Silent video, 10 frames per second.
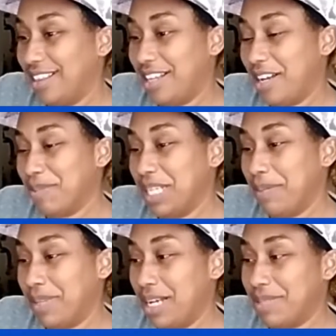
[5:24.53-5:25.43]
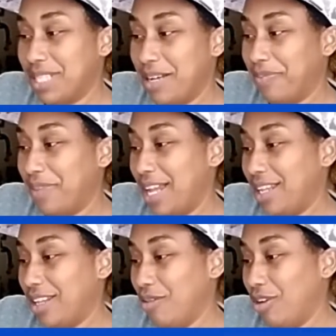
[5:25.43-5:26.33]
Thumbs up, thumbs up.
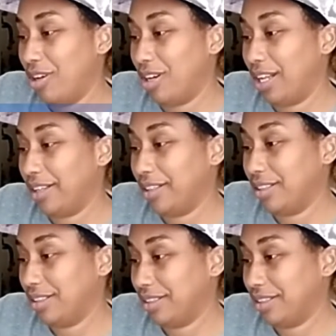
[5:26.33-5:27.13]
Thank you, honey.